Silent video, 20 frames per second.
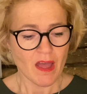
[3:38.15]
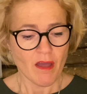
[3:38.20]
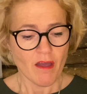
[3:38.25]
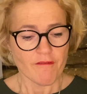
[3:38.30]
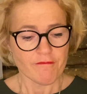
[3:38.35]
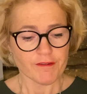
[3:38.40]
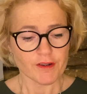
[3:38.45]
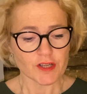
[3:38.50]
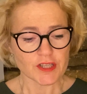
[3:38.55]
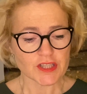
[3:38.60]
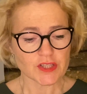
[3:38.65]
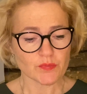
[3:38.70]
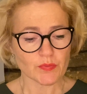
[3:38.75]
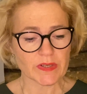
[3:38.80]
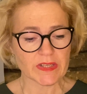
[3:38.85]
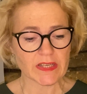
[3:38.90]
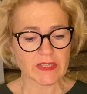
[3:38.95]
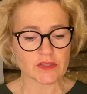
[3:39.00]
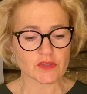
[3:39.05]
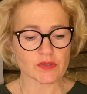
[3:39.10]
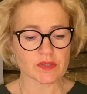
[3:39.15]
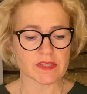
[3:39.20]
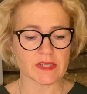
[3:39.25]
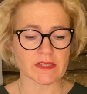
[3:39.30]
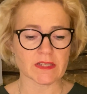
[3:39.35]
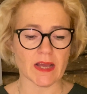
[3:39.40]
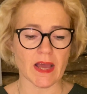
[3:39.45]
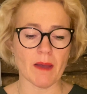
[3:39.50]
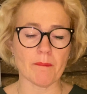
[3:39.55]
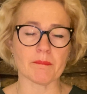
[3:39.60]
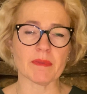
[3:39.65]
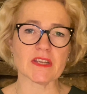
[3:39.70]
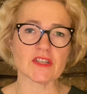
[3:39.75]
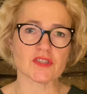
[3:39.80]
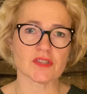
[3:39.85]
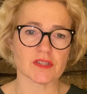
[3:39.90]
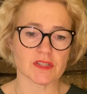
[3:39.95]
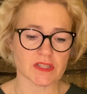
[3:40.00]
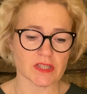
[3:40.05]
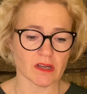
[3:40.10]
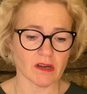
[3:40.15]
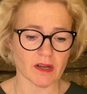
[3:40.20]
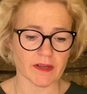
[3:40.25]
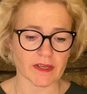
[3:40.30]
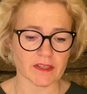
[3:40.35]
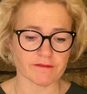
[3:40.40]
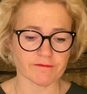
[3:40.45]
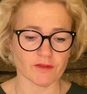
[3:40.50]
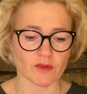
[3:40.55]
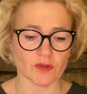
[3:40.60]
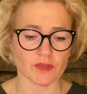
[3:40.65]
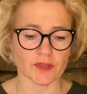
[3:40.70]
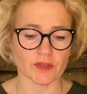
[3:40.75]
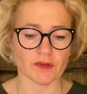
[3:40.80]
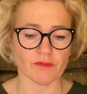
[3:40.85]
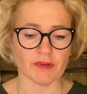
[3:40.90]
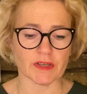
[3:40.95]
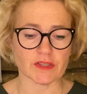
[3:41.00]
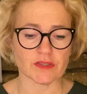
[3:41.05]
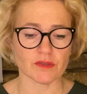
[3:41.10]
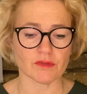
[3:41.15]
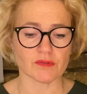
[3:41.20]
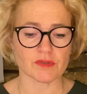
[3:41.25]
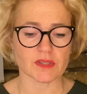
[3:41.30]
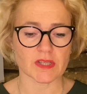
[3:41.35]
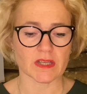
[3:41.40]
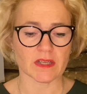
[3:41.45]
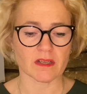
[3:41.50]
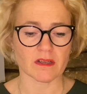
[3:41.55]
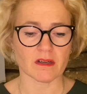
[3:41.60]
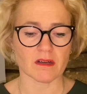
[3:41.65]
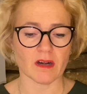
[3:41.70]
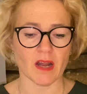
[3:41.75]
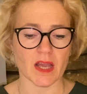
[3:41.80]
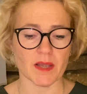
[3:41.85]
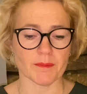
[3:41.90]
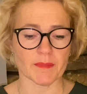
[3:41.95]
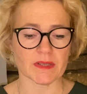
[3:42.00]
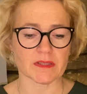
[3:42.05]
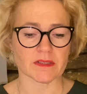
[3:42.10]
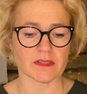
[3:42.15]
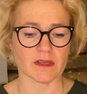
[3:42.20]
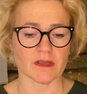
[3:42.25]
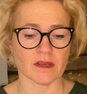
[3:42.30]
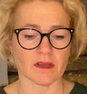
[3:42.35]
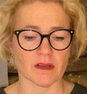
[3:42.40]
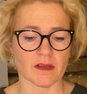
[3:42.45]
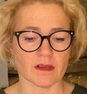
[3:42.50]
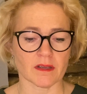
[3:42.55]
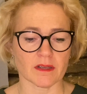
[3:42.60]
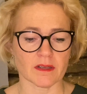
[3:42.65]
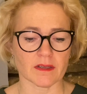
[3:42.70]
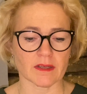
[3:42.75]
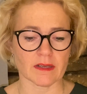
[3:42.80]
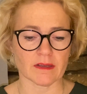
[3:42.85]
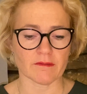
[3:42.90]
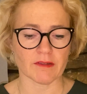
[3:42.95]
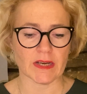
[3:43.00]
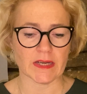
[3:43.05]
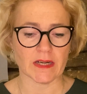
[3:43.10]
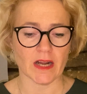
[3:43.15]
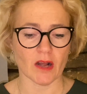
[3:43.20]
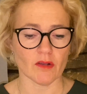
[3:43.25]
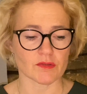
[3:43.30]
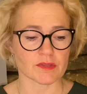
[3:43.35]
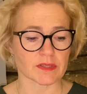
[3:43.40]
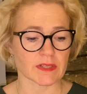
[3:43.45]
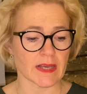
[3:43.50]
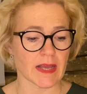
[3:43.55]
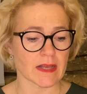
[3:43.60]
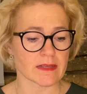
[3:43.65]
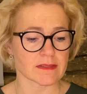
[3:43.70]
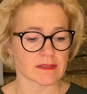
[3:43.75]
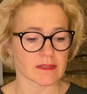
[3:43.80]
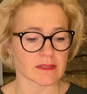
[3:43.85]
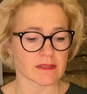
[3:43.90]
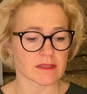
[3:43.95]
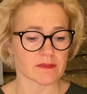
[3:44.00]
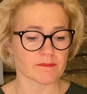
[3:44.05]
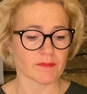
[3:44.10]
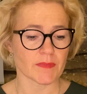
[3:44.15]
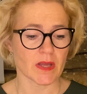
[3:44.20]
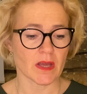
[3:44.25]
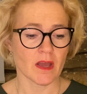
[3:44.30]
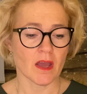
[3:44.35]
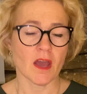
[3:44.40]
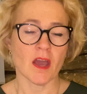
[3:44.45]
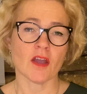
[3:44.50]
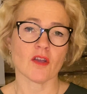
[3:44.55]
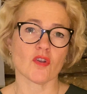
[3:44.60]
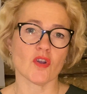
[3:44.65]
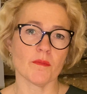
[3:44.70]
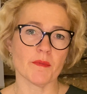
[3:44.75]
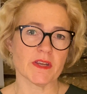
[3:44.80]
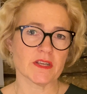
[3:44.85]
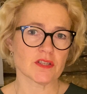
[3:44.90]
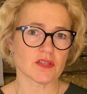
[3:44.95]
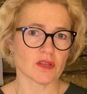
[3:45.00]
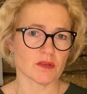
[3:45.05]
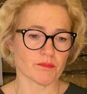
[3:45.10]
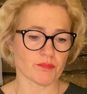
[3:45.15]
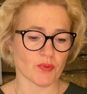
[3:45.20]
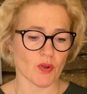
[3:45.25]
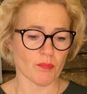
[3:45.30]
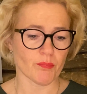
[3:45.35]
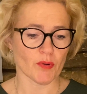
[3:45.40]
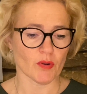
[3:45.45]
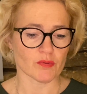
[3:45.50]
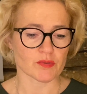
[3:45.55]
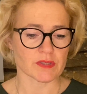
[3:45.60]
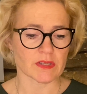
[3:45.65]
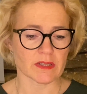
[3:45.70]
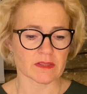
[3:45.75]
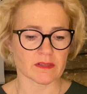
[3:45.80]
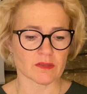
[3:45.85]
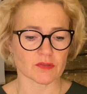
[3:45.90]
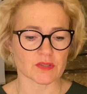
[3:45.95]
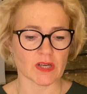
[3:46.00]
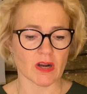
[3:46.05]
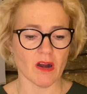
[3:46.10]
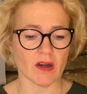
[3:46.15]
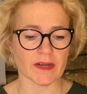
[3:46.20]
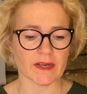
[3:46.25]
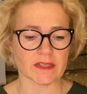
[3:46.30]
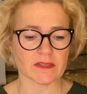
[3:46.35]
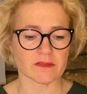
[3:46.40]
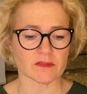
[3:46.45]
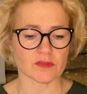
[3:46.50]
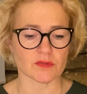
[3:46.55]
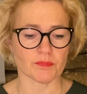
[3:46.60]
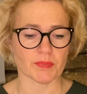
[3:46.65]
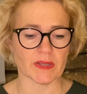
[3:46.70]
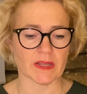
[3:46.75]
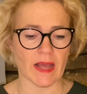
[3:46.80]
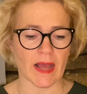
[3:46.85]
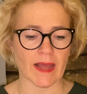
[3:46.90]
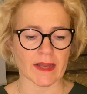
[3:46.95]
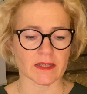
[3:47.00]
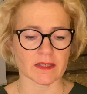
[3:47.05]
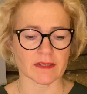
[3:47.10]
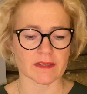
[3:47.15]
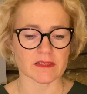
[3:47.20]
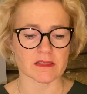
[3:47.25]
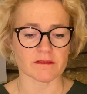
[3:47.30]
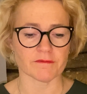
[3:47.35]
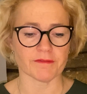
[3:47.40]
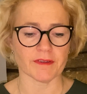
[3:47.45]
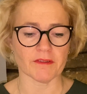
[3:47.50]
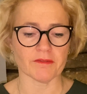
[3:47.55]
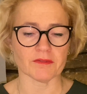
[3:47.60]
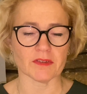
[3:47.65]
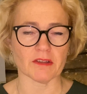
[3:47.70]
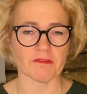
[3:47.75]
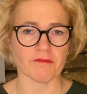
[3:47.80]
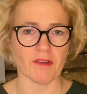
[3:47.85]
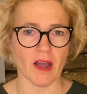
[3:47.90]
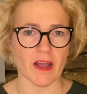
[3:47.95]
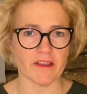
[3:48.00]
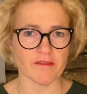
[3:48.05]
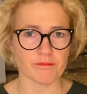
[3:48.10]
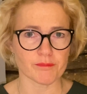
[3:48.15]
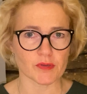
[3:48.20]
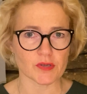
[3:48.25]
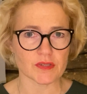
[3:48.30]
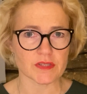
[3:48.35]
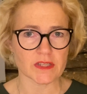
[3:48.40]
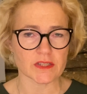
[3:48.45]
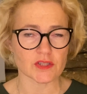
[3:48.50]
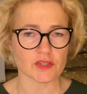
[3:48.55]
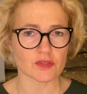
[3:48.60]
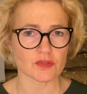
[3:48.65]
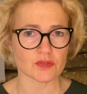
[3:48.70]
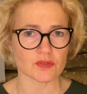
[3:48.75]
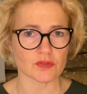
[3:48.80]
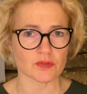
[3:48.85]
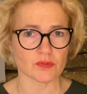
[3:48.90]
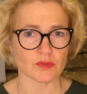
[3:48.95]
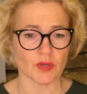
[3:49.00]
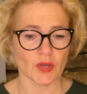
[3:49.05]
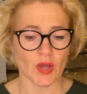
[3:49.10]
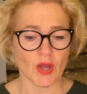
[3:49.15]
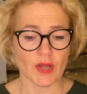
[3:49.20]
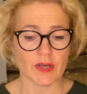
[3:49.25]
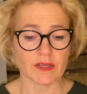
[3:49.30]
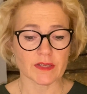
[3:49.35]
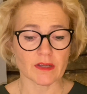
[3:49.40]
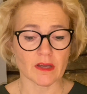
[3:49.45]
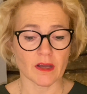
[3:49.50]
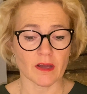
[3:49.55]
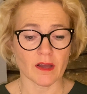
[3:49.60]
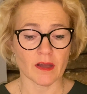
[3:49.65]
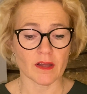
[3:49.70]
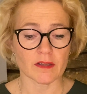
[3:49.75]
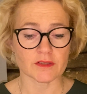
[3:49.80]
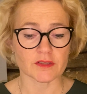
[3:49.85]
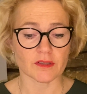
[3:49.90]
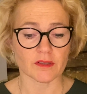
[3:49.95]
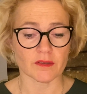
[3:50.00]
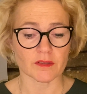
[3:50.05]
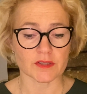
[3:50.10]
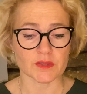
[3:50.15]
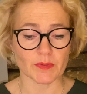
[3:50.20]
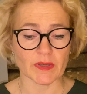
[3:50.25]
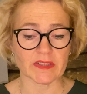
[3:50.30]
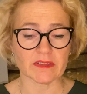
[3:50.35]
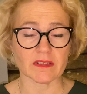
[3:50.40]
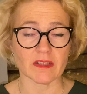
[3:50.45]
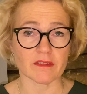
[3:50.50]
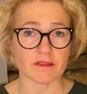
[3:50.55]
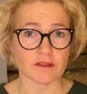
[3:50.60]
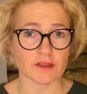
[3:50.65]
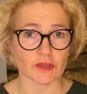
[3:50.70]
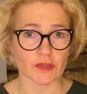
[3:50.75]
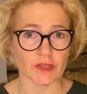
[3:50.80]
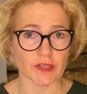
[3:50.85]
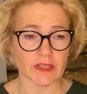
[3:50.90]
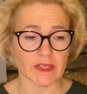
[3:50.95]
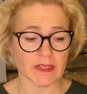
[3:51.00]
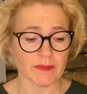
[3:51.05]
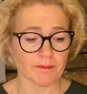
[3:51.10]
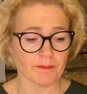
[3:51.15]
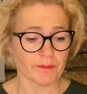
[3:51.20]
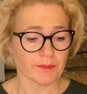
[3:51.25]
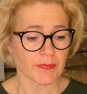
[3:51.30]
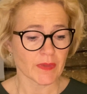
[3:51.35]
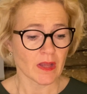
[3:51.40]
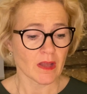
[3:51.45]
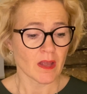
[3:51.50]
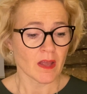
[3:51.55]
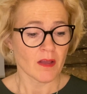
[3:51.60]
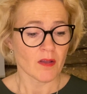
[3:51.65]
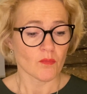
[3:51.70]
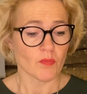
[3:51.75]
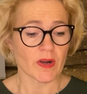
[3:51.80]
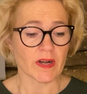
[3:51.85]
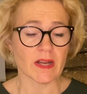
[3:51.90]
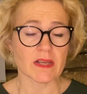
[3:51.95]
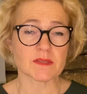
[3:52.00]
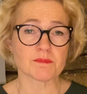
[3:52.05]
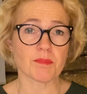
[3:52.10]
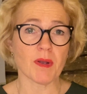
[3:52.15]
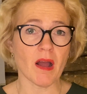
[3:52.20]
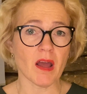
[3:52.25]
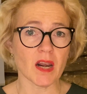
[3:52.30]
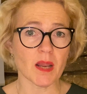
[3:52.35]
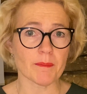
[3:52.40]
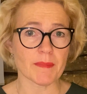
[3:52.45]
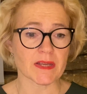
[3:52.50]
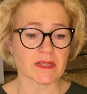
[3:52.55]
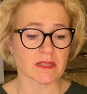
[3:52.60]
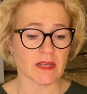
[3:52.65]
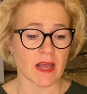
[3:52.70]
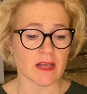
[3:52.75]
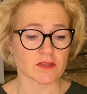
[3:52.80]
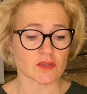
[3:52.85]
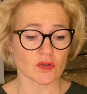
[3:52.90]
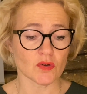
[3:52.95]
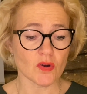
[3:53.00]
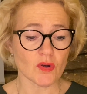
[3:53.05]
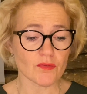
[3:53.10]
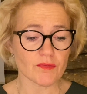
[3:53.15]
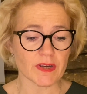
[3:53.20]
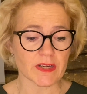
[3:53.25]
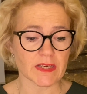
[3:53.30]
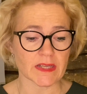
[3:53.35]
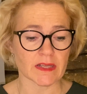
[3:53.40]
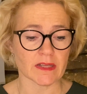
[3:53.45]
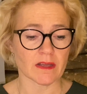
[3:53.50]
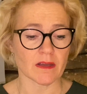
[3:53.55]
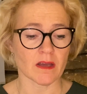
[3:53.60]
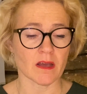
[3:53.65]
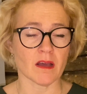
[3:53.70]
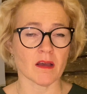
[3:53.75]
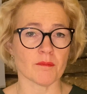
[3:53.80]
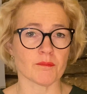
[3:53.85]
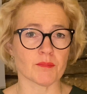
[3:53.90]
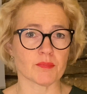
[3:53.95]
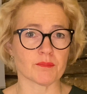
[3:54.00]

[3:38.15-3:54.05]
First, we need to set ambition target for the reducing climate uh, greenhouse gases. Commission proposed the target to be at least 55% to, uh, to 2030 whereas Parliament has already uh, uh,